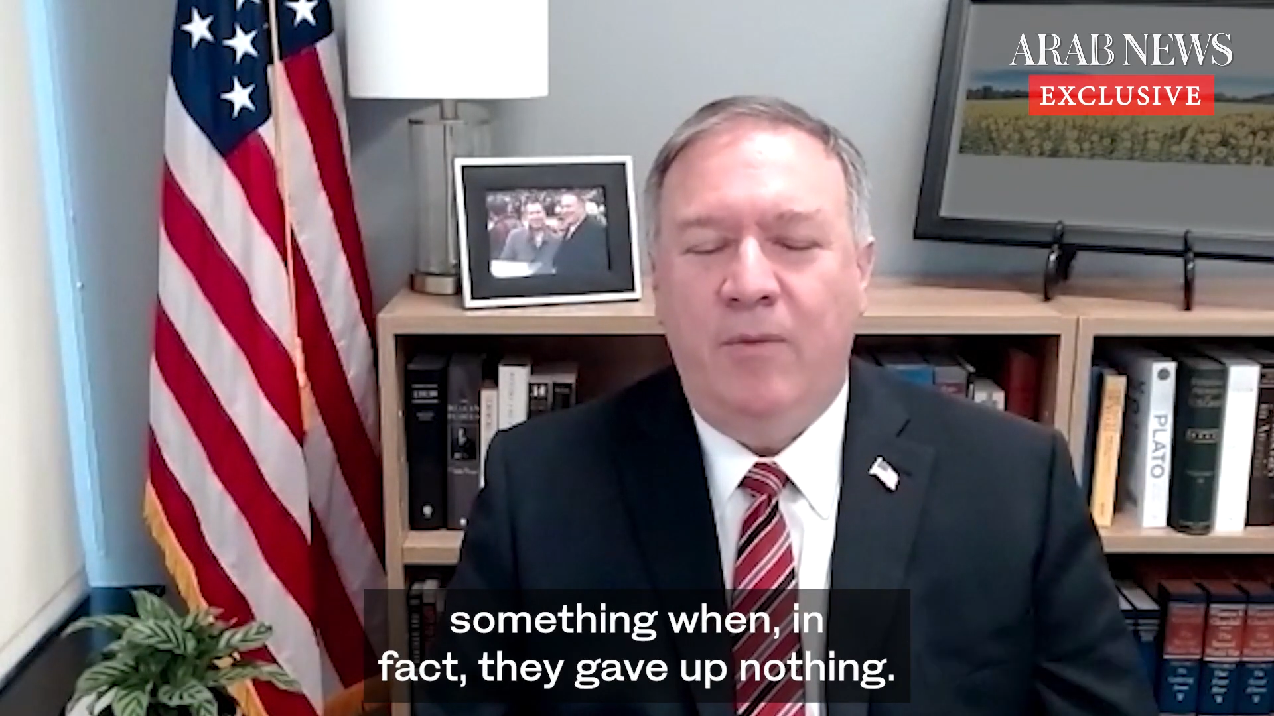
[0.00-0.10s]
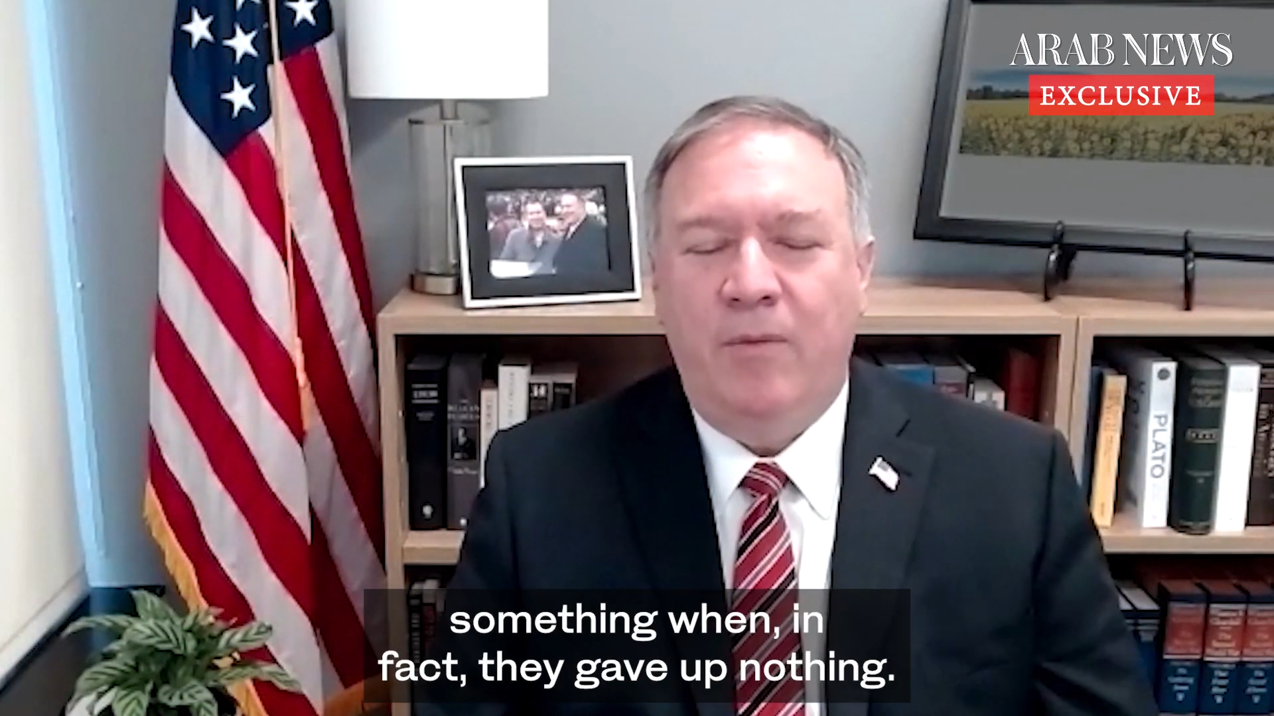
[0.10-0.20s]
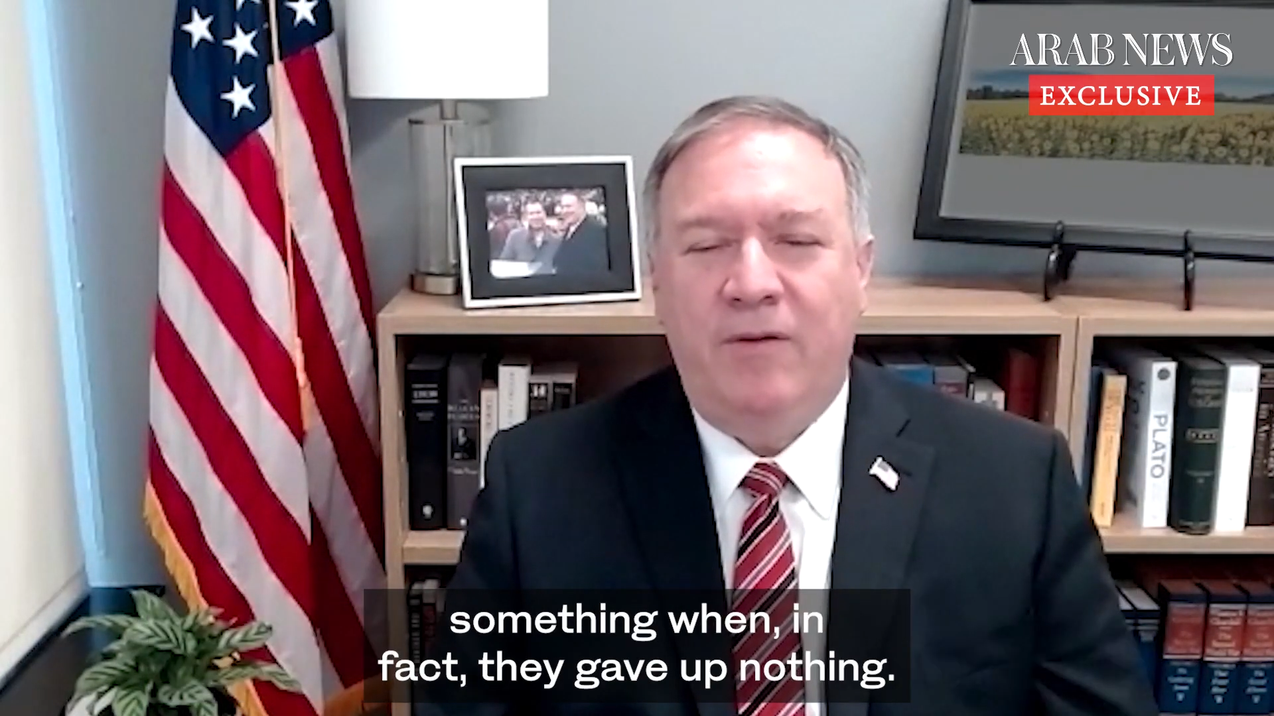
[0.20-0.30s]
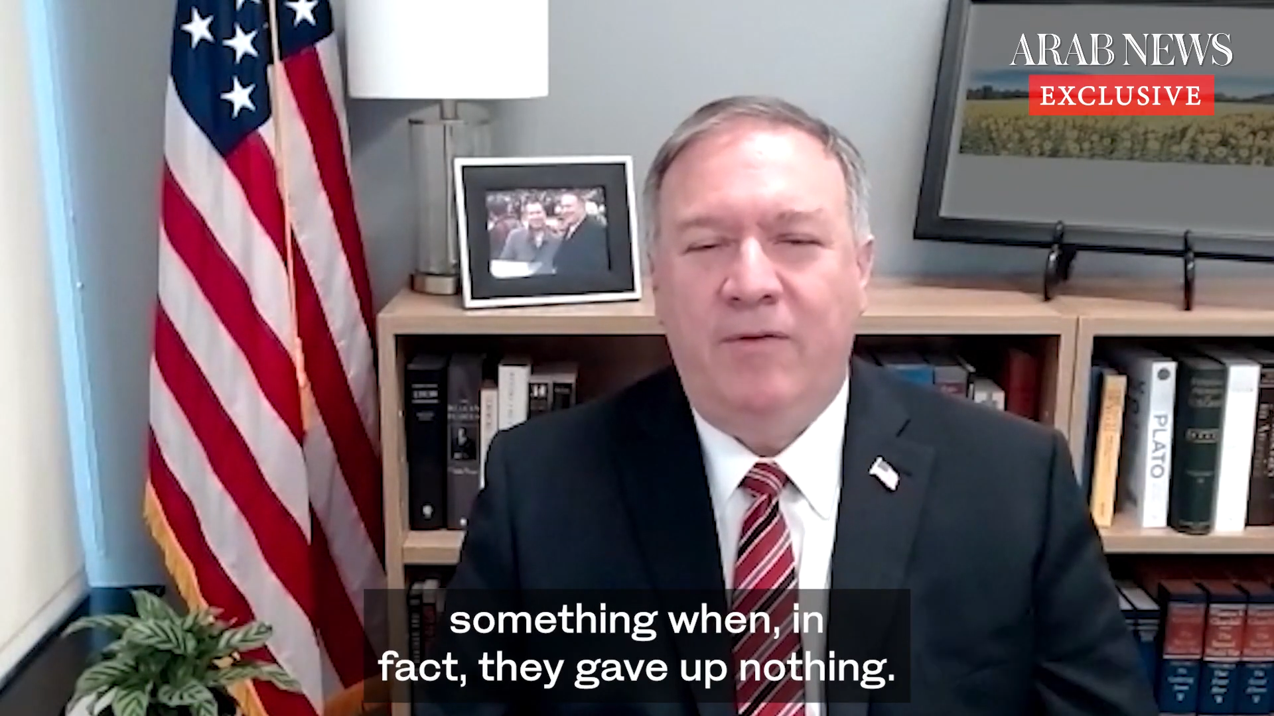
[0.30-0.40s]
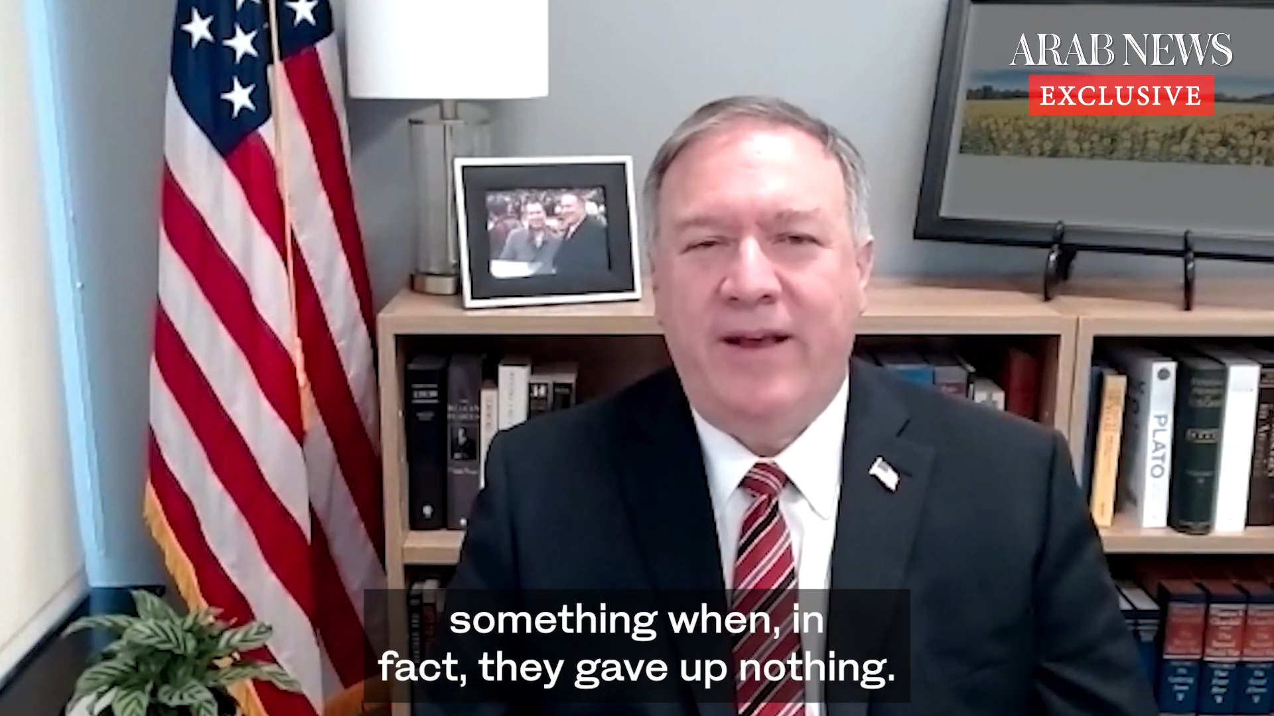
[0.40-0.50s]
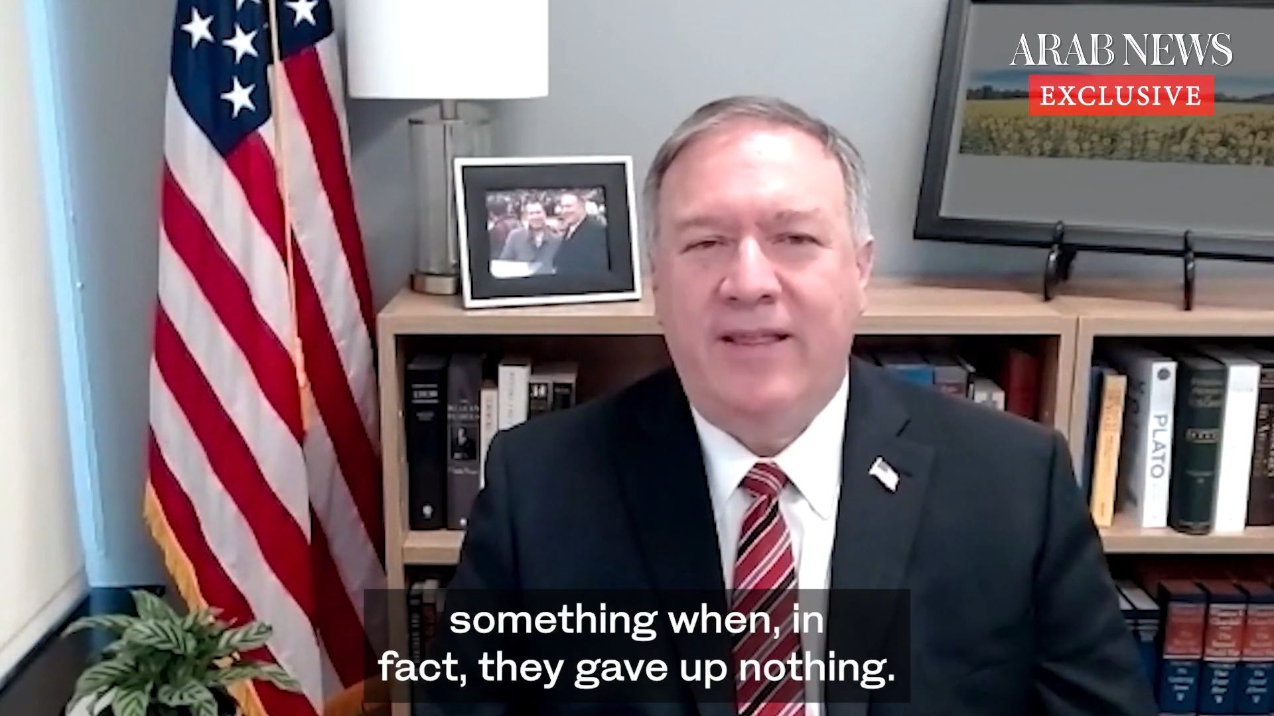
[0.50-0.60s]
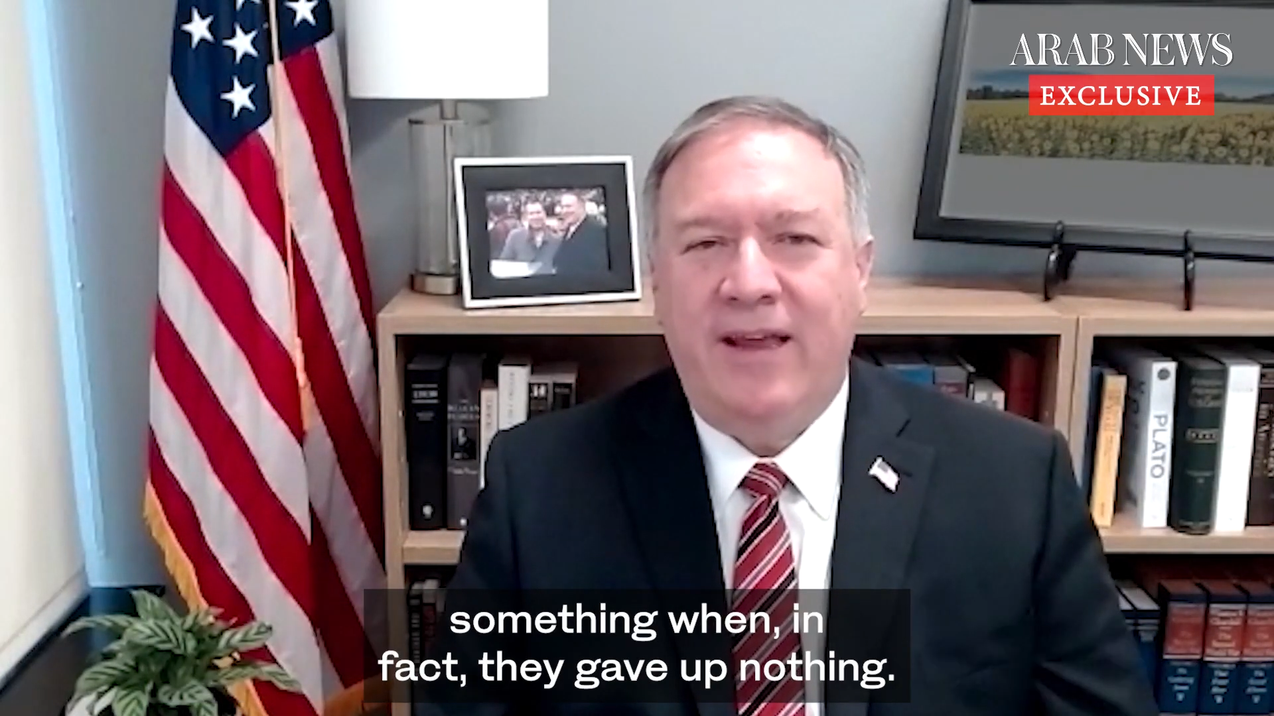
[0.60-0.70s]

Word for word: when in fact